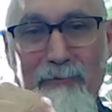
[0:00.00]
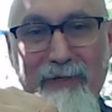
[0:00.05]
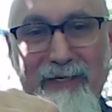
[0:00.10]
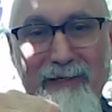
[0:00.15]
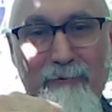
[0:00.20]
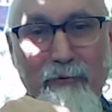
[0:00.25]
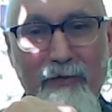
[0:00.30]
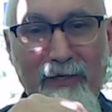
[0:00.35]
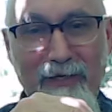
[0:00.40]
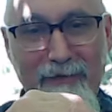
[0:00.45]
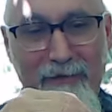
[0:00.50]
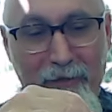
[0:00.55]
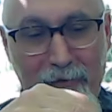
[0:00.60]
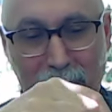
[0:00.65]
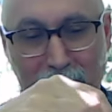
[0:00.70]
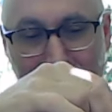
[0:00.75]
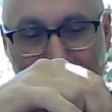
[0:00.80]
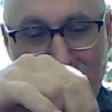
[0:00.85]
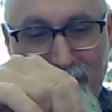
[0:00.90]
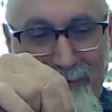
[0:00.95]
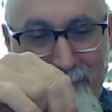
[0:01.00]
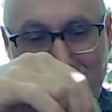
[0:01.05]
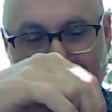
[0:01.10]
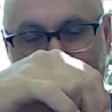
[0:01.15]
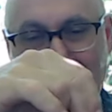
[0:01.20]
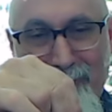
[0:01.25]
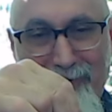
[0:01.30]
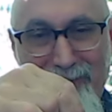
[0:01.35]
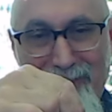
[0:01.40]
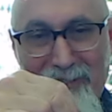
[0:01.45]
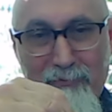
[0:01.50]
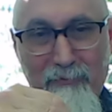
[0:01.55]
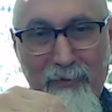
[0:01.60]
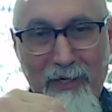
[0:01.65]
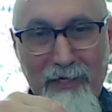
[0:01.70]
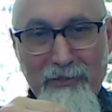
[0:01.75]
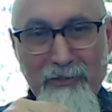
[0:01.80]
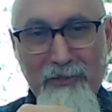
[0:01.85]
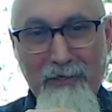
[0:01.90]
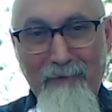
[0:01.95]
bit. We got another amount this
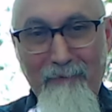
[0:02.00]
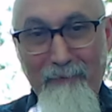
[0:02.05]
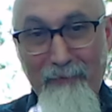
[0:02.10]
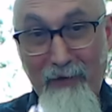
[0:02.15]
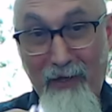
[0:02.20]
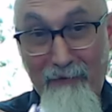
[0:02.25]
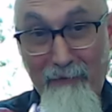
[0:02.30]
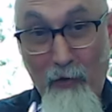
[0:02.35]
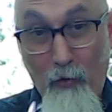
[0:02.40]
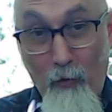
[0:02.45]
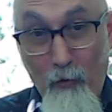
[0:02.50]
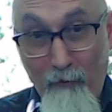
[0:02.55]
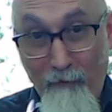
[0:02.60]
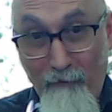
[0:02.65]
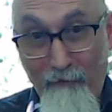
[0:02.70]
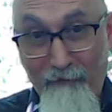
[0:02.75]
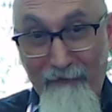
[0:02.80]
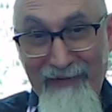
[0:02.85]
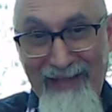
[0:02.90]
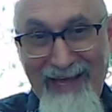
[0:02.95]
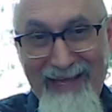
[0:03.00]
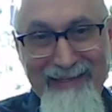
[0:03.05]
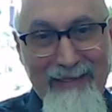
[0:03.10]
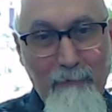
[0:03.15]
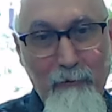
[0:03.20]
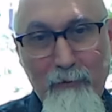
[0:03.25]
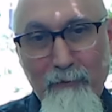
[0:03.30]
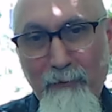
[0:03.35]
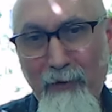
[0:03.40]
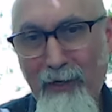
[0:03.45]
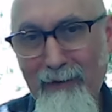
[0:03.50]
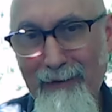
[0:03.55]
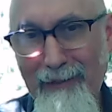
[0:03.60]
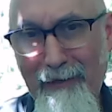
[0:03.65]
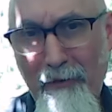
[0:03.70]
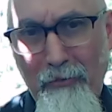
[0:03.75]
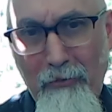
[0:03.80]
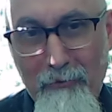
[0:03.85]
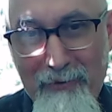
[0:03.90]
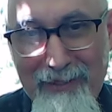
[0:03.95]
much of a whole flat that we bought like
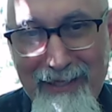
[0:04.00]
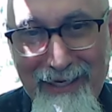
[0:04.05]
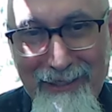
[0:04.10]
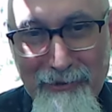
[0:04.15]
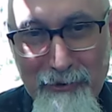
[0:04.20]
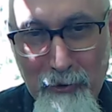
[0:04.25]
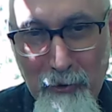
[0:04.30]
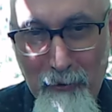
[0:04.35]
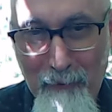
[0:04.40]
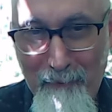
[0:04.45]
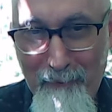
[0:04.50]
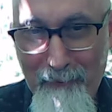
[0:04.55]
3 days ago.